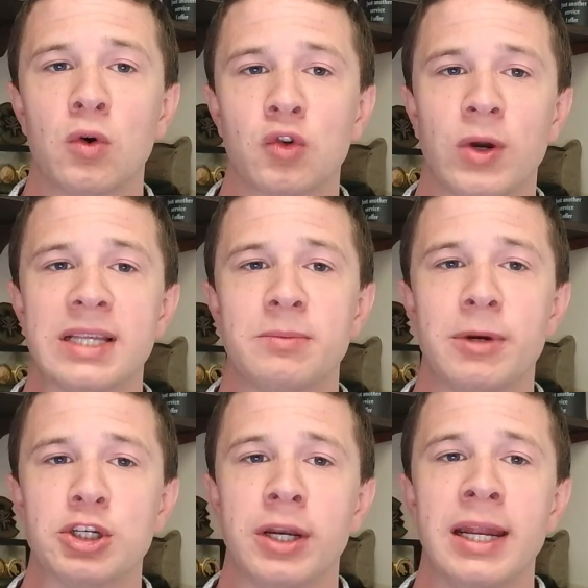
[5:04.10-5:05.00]

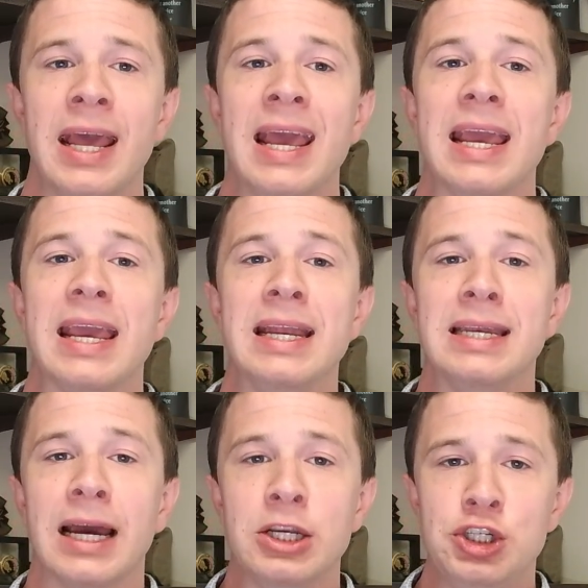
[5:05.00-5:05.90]
transmission in
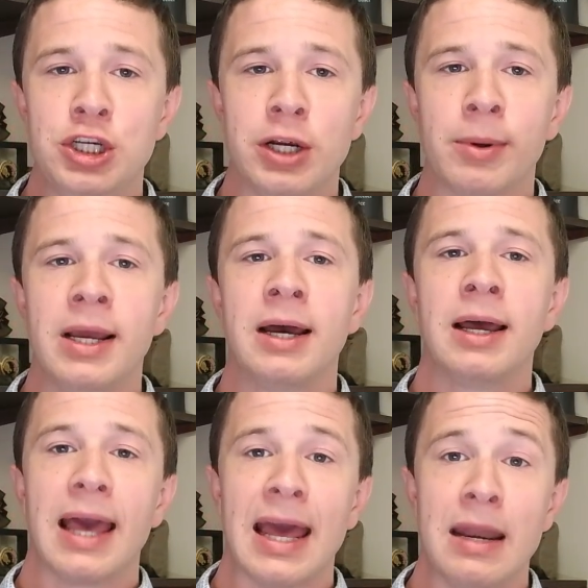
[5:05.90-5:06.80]
Nigeria
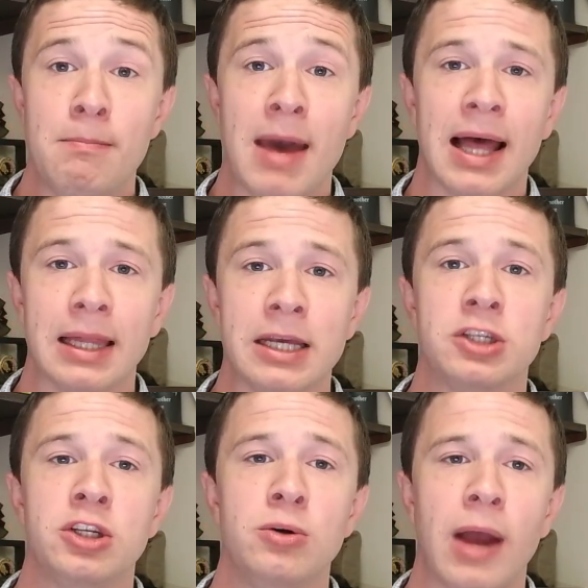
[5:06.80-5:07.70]
and Mali,
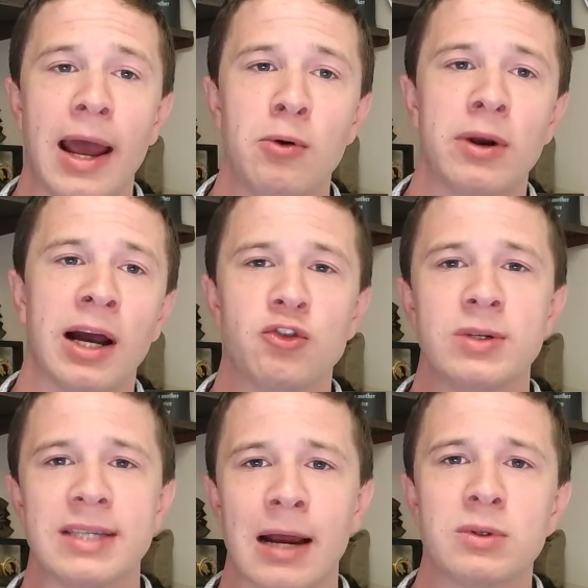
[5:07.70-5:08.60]
two
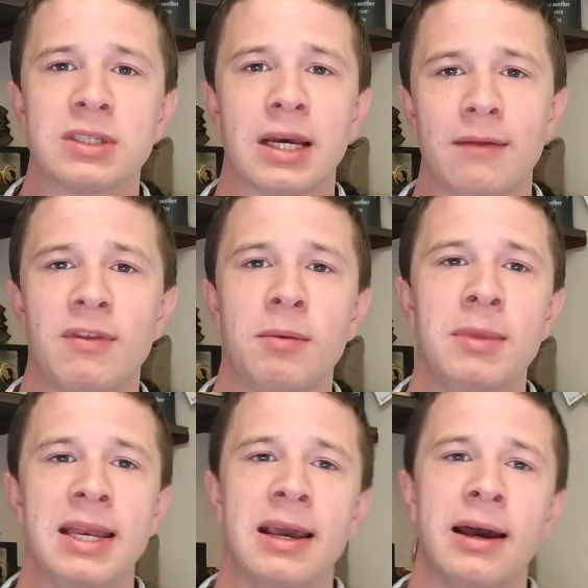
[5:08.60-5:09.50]
countries outside of the
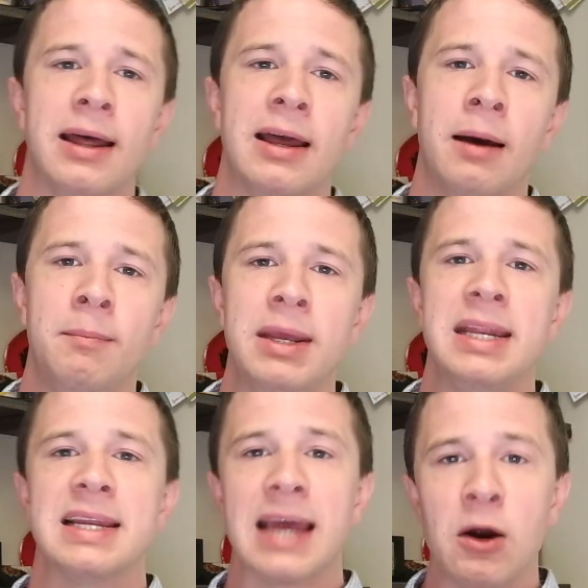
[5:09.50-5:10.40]

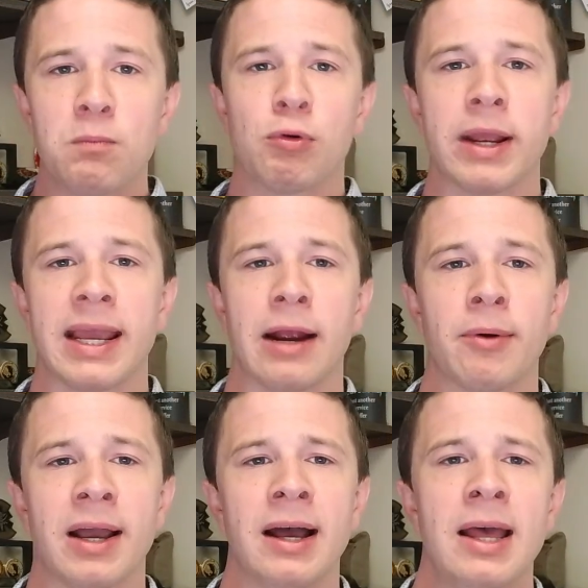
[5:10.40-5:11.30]
immediate outbreak
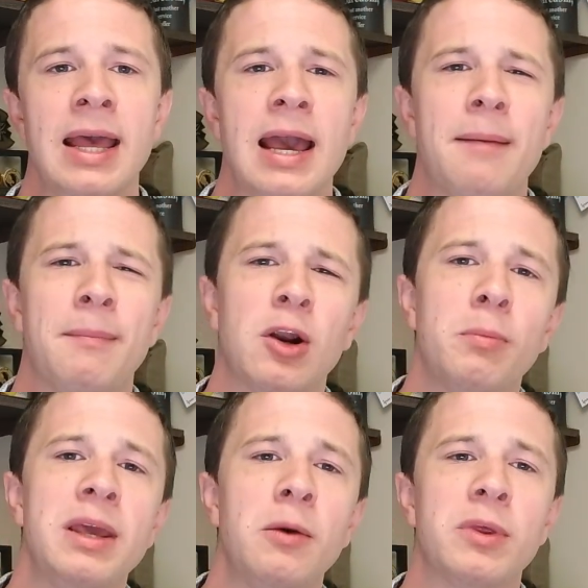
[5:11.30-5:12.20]
area, but
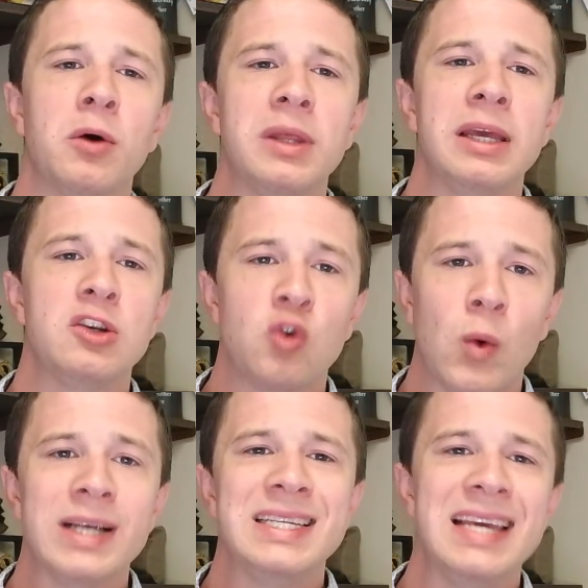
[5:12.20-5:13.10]
albeit with only
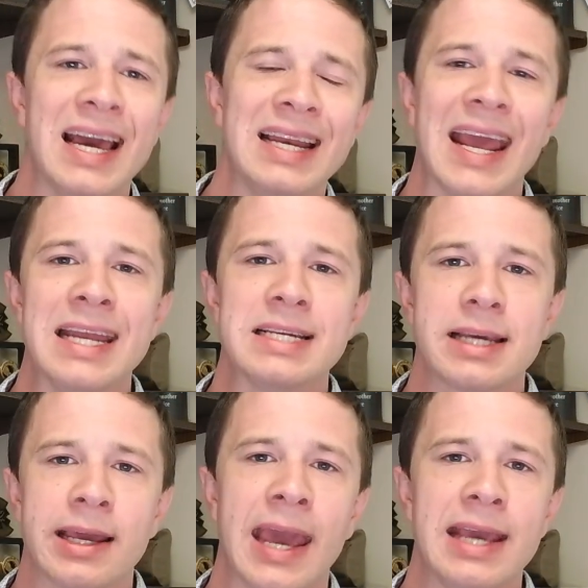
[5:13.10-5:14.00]
20 and 8
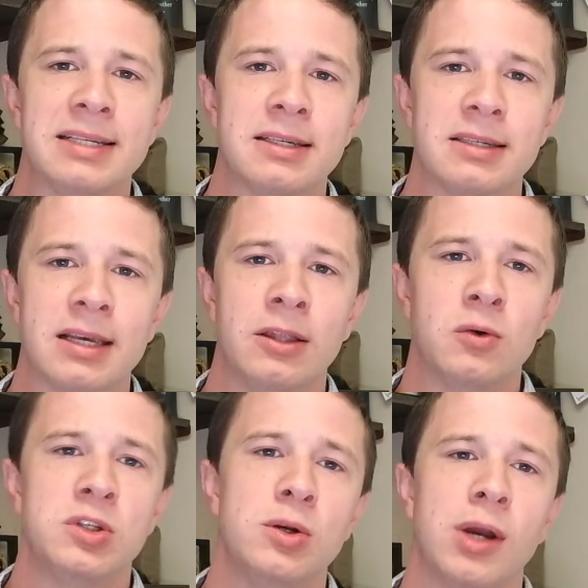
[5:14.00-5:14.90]
cases in
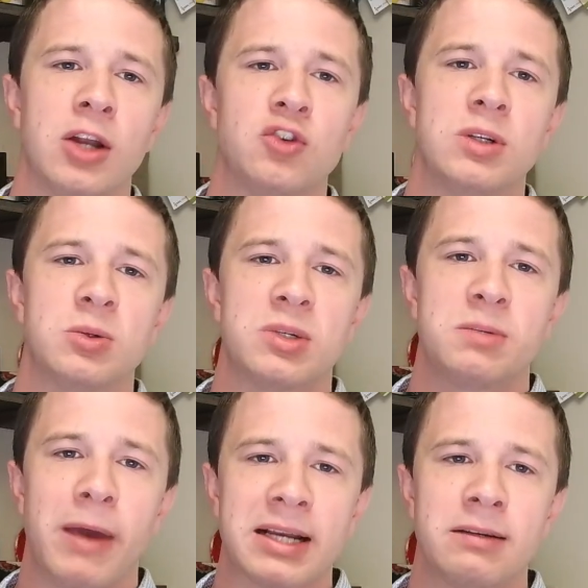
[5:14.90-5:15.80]
those two countries
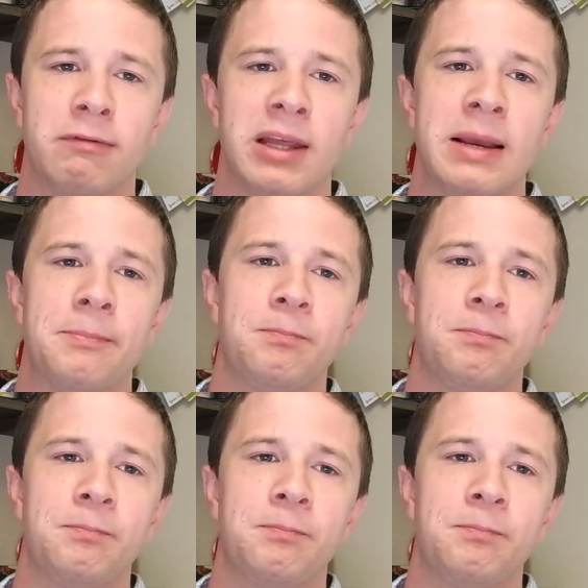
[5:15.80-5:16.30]
respectively.